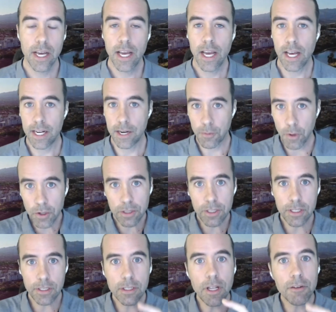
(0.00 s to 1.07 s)
And I wrote a
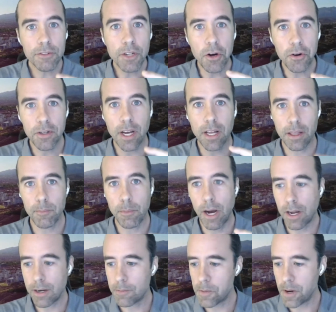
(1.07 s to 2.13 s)
little love note at the
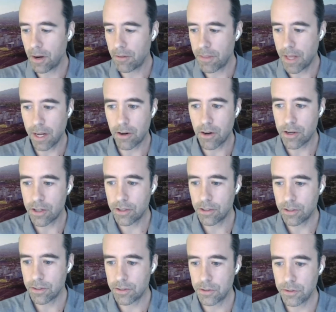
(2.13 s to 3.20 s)
bottom of that
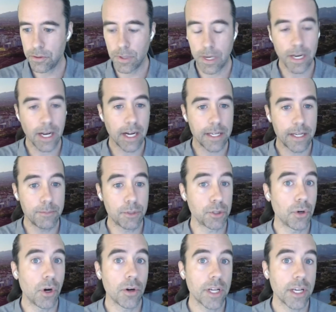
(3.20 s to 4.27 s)
article to a guy named
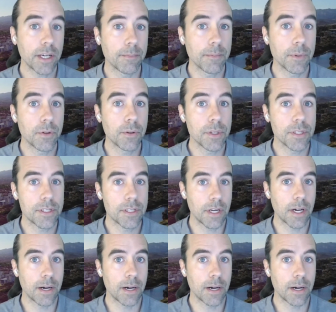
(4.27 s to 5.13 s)
Joo-Ho Kim, who is